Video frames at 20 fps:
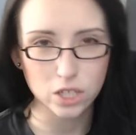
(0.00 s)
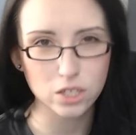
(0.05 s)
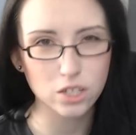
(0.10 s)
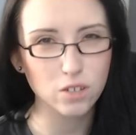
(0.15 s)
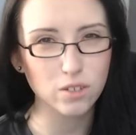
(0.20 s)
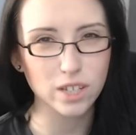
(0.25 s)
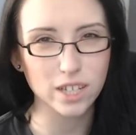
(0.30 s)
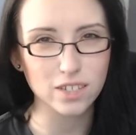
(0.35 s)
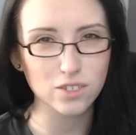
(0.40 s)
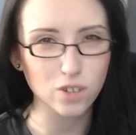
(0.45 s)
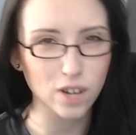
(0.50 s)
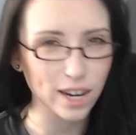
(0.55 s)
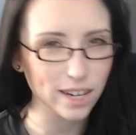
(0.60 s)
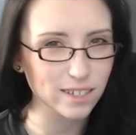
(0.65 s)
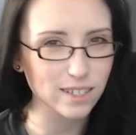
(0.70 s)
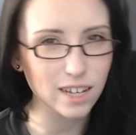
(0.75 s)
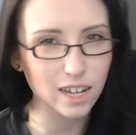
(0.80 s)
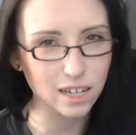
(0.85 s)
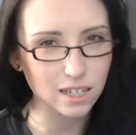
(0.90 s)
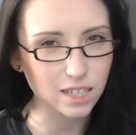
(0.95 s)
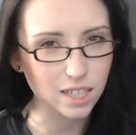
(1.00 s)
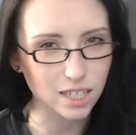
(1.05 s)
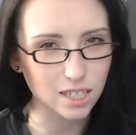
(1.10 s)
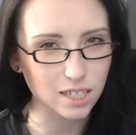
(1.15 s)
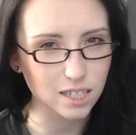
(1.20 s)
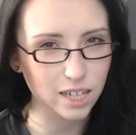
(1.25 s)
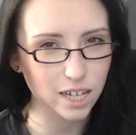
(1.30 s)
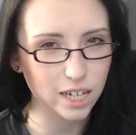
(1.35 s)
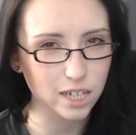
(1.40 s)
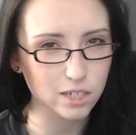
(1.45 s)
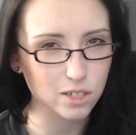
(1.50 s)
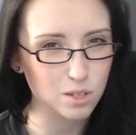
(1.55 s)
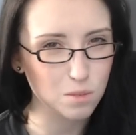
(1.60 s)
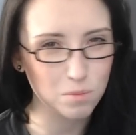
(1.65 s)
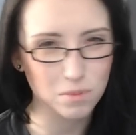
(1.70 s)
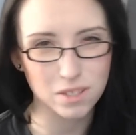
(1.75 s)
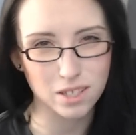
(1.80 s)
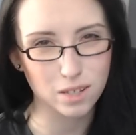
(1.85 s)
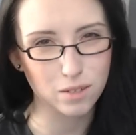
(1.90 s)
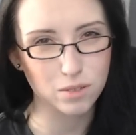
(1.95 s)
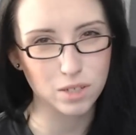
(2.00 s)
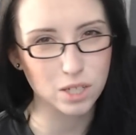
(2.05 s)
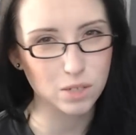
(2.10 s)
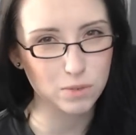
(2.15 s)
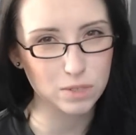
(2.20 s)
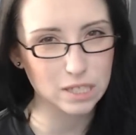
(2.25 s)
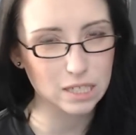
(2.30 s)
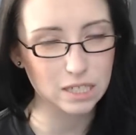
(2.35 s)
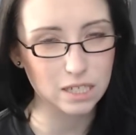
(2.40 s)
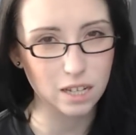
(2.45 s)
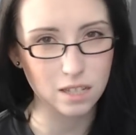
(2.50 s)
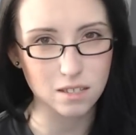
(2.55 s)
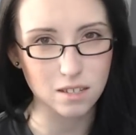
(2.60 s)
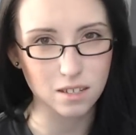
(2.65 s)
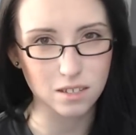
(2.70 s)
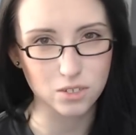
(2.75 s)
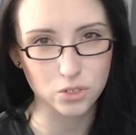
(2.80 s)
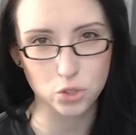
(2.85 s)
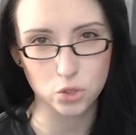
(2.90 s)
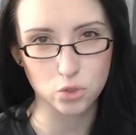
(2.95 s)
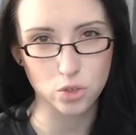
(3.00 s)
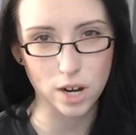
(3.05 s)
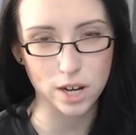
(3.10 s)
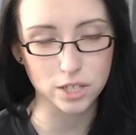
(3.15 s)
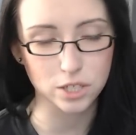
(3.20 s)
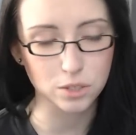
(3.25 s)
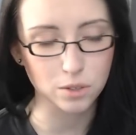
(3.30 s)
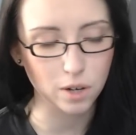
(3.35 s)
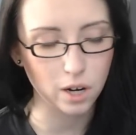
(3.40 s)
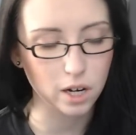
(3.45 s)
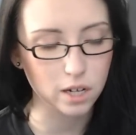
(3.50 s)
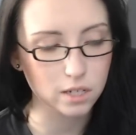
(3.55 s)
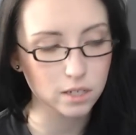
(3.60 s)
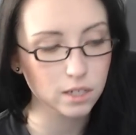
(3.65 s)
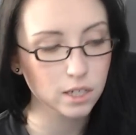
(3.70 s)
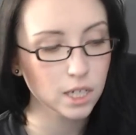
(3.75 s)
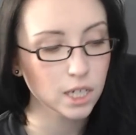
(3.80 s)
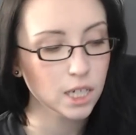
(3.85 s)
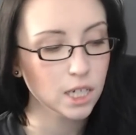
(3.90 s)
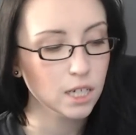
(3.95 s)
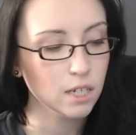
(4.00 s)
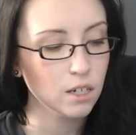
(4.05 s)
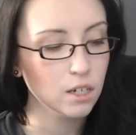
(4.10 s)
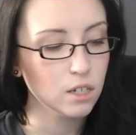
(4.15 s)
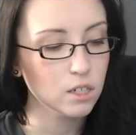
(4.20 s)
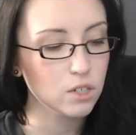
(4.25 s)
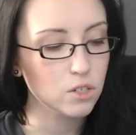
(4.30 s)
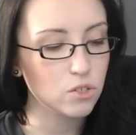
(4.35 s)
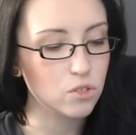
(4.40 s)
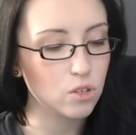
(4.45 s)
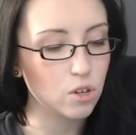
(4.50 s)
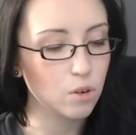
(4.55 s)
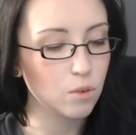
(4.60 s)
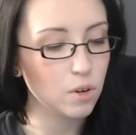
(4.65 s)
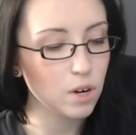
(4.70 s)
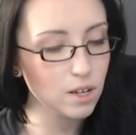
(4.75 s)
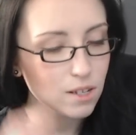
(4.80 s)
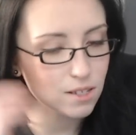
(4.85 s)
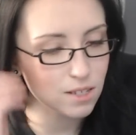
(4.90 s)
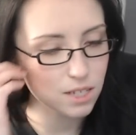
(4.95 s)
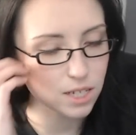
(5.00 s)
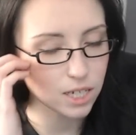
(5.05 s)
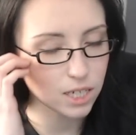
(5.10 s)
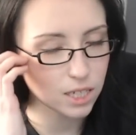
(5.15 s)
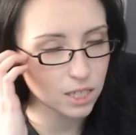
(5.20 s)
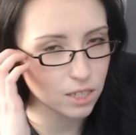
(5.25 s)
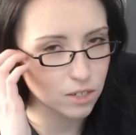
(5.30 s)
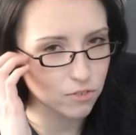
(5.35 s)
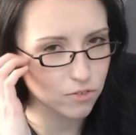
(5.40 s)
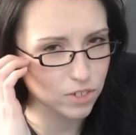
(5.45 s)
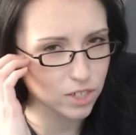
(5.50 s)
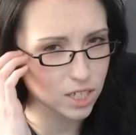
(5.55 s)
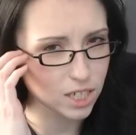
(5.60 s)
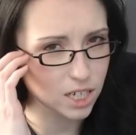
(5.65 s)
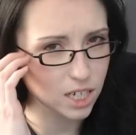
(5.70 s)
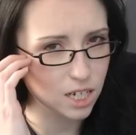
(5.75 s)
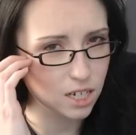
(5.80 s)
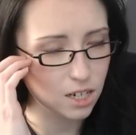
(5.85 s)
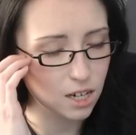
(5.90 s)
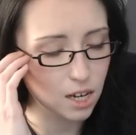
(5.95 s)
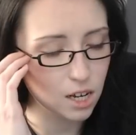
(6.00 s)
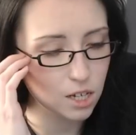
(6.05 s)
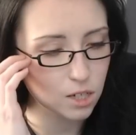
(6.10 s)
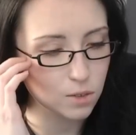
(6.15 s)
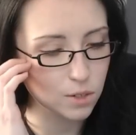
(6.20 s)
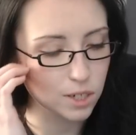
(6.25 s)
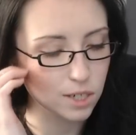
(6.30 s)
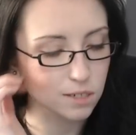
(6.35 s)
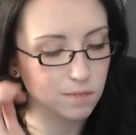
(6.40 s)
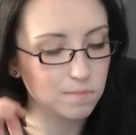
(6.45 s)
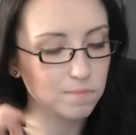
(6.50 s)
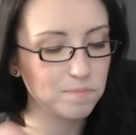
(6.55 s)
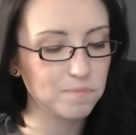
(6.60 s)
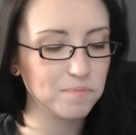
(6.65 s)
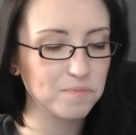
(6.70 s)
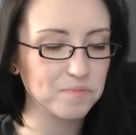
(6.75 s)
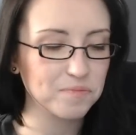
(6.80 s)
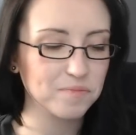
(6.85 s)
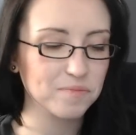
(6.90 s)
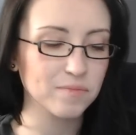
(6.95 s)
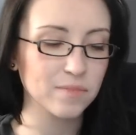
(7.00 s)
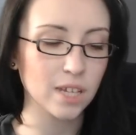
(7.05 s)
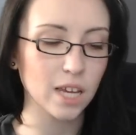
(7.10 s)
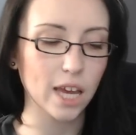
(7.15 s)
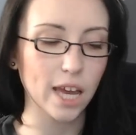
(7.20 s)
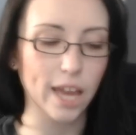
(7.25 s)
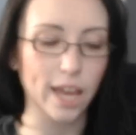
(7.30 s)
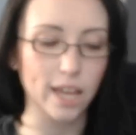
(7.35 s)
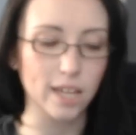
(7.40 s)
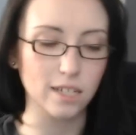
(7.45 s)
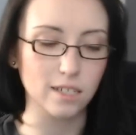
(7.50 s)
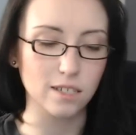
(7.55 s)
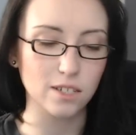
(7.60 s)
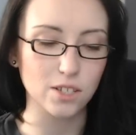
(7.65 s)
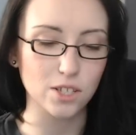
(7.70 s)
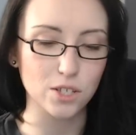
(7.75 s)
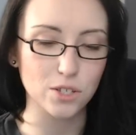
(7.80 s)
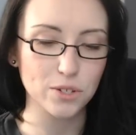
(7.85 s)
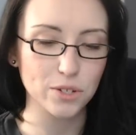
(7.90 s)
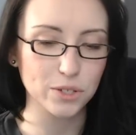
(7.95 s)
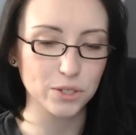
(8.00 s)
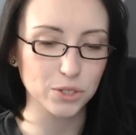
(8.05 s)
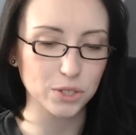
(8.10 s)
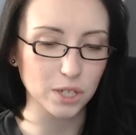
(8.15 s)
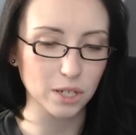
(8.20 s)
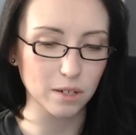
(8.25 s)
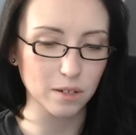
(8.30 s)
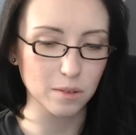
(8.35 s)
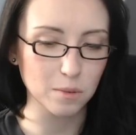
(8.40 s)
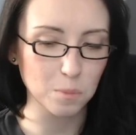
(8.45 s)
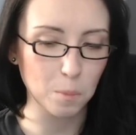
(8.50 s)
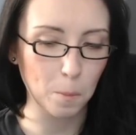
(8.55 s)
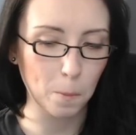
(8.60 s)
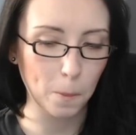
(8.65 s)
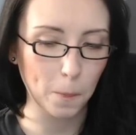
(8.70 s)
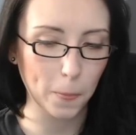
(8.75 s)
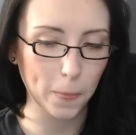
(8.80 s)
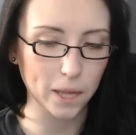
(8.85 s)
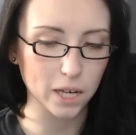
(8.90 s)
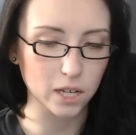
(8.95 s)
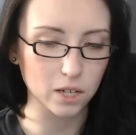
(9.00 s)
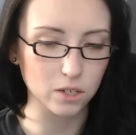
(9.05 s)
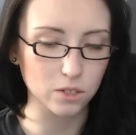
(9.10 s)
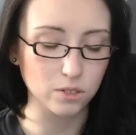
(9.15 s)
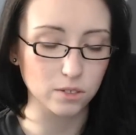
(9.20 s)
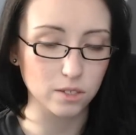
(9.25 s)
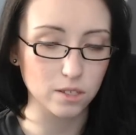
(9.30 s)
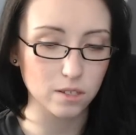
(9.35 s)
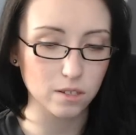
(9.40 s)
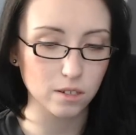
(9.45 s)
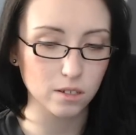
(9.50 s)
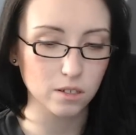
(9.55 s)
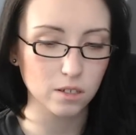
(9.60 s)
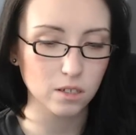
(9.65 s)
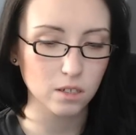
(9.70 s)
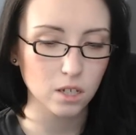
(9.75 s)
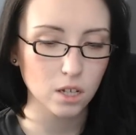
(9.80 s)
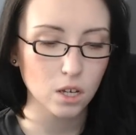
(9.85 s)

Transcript: You know, like trying to act like he cares, but they, he really doesn't. He's trying too hard. So we're all standing there feeling kind of awkward. And the surgeon goes,